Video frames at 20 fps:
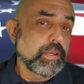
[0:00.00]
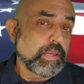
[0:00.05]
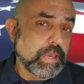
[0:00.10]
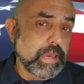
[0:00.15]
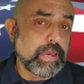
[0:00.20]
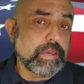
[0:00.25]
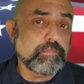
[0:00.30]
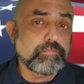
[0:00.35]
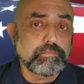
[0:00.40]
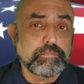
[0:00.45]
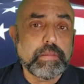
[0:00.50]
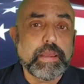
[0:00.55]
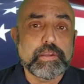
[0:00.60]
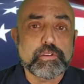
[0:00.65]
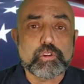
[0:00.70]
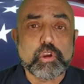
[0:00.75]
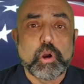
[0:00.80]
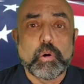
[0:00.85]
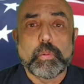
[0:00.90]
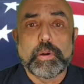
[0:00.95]
And
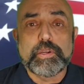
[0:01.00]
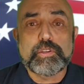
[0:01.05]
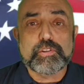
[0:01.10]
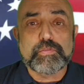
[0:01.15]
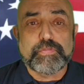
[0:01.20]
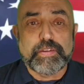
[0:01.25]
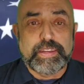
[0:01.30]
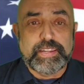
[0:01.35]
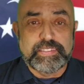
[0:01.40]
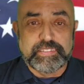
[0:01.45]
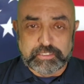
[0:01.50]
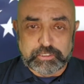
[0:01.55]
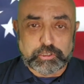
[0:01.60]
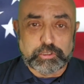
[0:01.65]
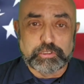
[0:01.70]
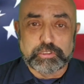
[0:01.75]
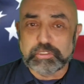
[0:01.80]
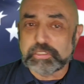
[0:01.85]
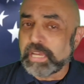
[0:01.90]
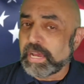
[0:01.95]
as always, if any
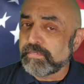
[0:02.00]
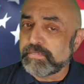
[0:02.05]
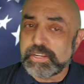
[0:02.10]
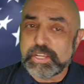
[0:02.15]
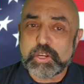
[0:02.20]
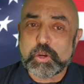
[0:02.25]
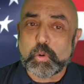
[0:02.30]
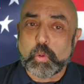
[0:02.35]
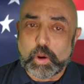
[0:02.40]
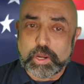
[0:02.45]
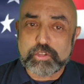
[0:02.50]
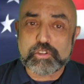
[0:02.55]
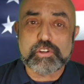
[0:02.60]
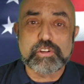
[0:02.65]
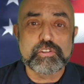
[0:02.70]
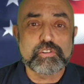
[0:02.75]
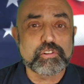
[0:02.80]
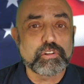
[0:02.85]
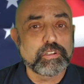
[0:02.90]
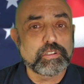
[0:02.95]
listeners have any
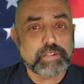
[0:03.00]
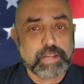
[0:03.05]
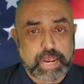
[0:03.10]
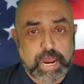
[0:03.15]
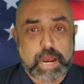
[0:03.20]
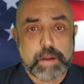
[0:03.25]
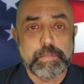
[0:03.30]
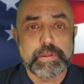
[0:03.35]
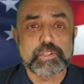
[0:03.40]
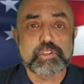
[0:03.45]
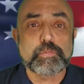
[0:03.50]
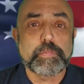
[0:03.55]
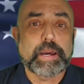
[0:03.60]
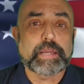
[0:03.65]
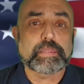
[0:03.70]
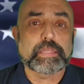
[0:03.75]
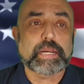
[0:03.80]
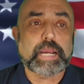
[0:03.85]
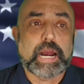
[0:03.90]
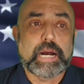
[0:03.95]
questions or comments
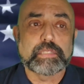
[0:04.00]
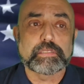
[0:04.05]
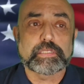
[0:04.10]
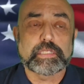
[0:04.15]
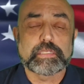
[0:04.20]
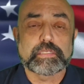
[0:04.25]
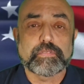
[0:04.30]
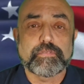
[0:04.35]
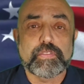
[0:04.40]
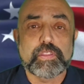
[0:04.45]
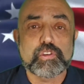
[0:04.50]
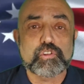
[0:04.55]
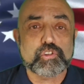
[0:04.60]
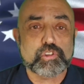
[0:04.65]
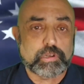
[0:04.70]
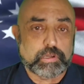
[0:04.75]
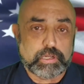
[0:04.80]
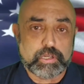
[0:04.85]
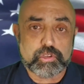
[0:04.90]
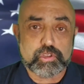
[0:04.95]
about the content of
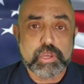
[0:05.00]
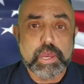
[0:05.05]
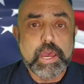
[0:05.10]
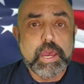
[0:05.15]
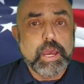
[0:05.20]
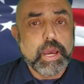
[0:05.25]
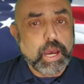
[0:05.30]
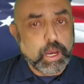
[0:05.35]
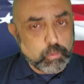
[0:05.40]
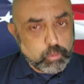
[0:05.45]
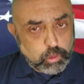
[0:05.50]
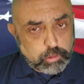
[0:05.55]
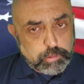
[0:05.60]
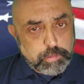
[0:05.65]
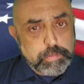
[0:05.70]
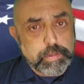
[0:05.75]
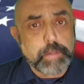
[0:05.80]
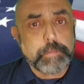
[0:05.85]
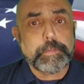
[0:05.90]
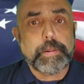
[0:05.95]
this series, I
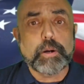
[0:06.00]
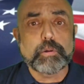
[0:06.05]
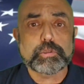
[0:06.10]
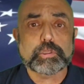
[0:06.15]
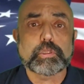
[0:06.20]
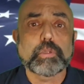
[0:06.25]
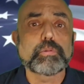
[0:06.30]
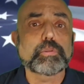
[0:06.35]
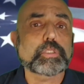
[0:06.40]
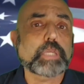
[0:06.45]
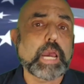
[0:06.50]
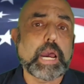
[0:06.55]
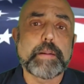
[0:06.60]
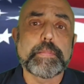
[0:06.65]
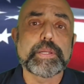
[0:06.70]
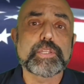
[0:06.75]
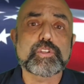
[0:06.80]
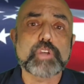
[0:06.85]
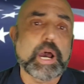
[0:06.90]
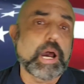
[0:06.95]
welcome you to post those
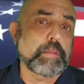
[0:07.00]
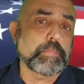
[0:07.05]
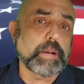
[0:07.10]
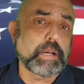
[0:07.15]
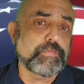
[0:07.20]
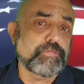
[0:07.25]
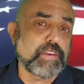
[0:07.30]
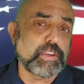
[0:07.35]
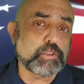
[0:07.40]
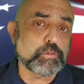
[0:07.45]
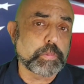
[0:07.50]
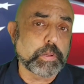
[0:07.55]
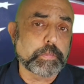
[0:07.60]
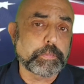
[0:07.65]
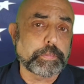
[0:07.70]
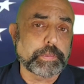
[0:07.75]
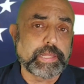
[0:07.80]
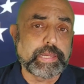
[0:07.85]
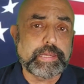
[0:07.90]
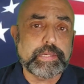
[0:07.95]
comments on my
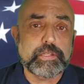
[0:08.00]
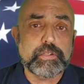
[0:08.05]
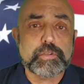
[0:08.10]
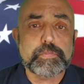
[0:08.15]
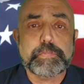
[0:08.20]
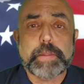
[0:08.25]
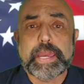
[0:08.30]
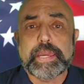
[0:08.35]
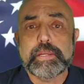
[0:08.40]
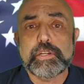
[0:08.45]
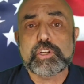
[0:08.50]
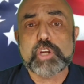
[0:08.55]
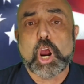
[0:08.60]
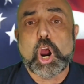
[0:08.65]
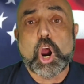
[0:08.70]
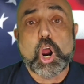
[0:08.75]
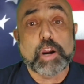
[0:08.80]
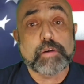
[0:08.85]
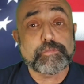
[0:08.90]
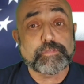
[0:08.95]
Facebook page,
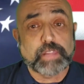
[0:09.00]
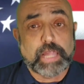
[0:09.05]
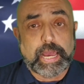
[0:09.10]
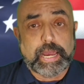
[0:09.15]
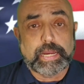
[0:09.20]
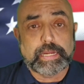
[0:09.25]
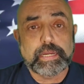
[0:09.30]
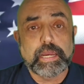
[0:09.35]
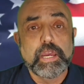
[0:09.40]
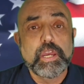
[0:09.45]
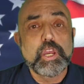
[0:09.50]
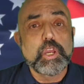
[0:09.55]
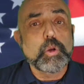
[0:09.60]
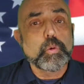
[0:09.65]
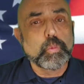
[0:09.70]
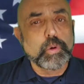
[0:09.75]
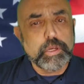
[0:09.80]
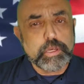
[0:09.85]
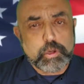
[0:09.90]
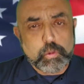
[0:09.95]
Our Flag,
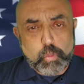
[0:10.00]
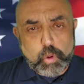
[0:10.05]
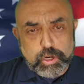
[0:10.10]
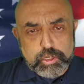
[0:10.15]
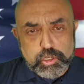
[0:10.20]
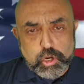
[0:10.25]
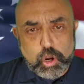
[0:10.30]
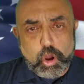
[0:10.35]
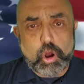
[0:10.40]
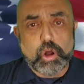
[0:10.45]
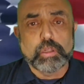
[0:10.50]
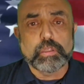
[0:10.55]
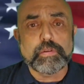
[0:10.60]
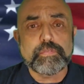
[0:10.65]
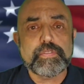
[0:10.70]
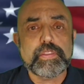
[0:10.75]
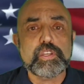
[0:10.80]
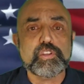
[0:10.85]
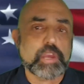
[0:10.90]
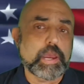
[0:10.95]
where you can watch all
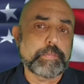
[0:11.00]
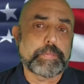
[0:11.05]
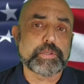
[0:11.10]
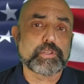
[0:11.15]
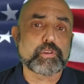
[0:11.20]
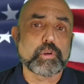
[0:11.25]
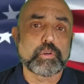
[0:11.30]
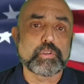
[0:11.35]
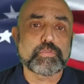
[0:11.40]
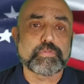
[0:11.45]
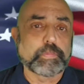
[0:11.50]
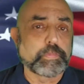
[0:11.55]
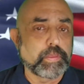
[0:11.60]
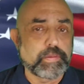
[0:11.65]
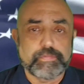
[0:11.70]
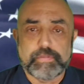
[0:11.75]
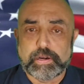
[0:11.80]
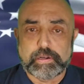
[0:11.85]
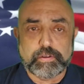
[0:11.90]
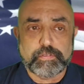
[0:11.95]
of these episodes from
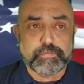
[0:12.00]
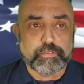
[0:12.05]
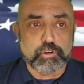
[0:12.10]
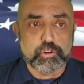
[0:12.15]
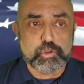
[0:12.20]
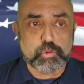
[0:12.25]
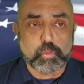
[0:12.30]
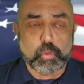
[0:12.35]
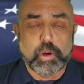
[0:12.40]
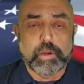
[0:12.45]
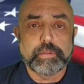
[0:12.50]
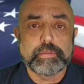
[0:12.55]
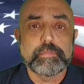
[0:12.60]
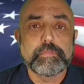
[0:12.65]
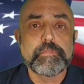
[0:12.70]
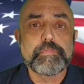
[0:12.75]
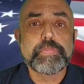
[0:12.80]
the very first one.